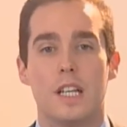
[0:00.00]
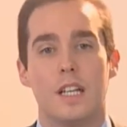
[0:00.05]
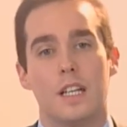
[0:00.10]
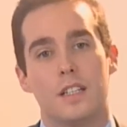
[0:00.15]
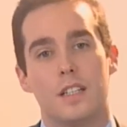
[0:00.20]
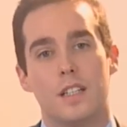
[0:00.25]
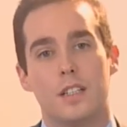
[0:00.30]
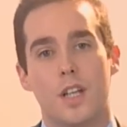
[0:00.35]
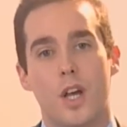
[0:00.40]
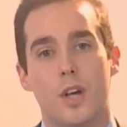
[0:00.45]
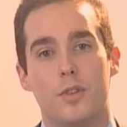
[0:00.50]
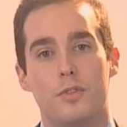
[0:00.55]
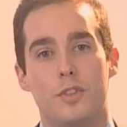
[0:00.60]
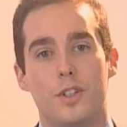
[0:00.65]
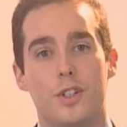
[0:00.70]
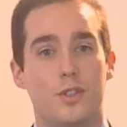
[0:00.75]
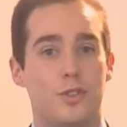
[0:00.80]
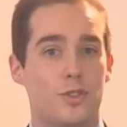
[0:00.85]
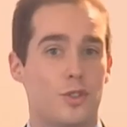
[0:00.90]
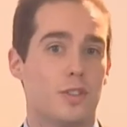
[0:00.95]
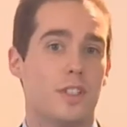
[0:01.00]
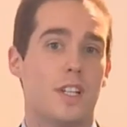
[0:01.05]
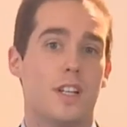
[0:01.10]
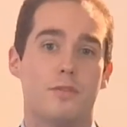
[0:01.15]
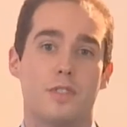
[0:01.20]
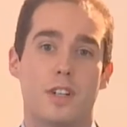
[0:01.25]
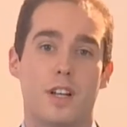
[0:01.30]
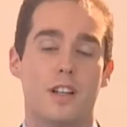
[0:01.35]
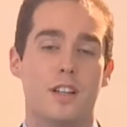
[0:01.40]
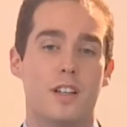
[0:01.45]
then hopefully you should
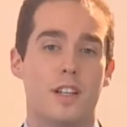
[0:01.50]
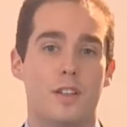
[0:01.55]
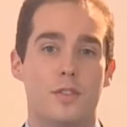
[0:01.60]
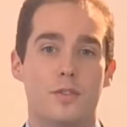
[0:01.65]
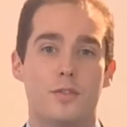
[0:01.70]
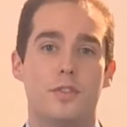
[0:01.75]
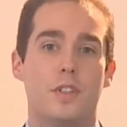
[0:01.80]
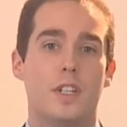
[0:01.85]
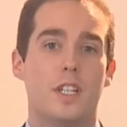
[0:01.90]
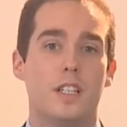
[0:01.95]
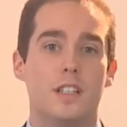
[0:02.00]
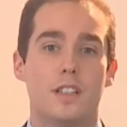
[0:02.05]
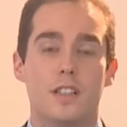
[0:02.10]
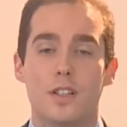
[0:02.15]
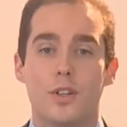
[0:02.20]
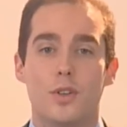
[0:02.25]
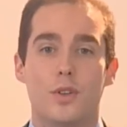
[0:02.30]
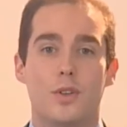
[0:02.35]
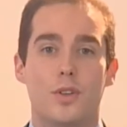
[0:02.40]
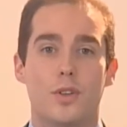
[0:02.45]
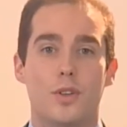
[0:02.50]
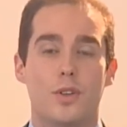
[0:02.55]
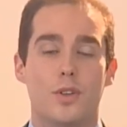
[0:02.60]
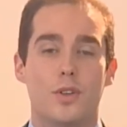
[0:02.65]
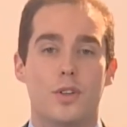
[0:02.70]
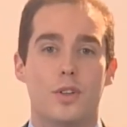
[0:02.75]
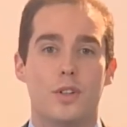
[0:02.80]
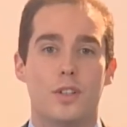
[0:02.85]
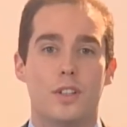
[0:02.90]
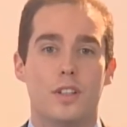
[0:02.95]
never feel
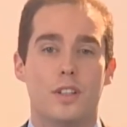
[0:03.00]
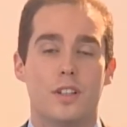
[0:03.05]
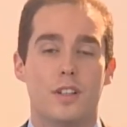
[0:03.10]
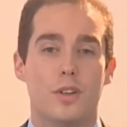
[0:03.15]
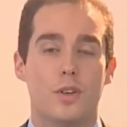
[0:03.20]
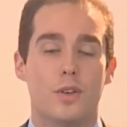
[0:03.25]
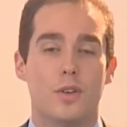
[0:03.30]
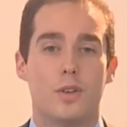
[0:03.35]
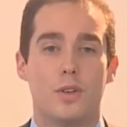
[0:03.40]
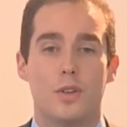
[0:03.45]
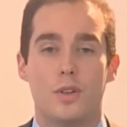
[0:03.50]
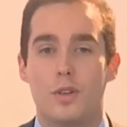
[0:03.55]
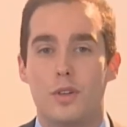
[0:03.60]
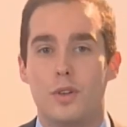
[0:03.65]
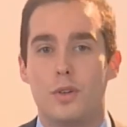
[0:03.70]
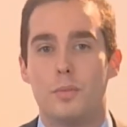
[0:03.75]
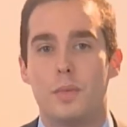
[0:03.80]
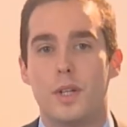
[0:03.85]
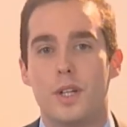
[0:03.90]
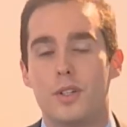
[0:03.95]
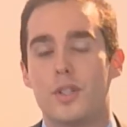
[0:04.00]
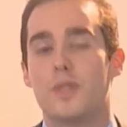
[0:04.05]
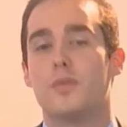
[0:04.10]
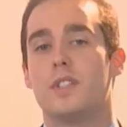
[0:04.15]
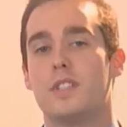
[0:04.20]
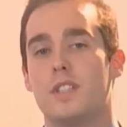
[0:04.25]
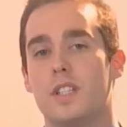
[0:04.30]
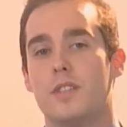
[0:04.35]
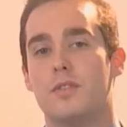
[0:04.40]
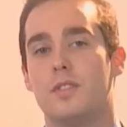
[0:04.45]
or be on the
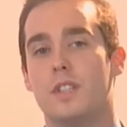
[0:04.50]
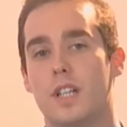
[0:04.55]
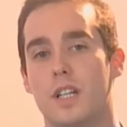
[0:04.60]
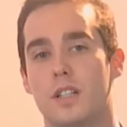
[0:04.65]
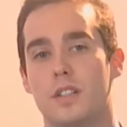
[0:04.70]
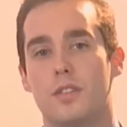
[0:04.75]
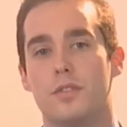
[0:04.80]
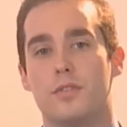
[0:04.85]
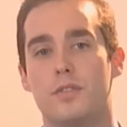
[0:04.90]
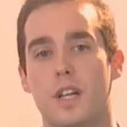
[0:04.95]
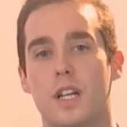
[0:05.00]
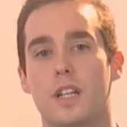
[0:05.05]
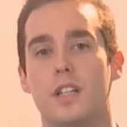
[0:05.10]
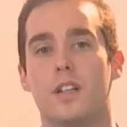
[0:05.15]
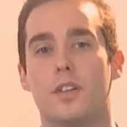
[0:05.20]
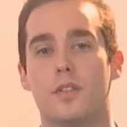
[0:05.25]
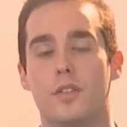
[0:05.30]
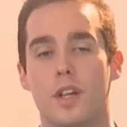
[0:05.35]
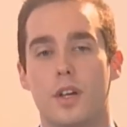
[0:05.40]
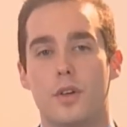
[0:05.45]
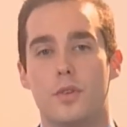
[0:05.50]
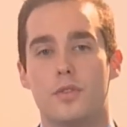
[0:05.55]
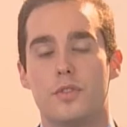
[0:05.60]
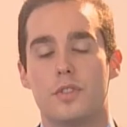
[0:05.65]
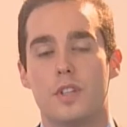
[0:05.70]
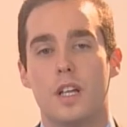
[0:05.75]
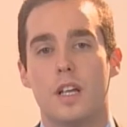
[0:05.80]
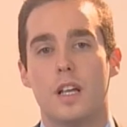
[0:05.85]
receiving end of any of those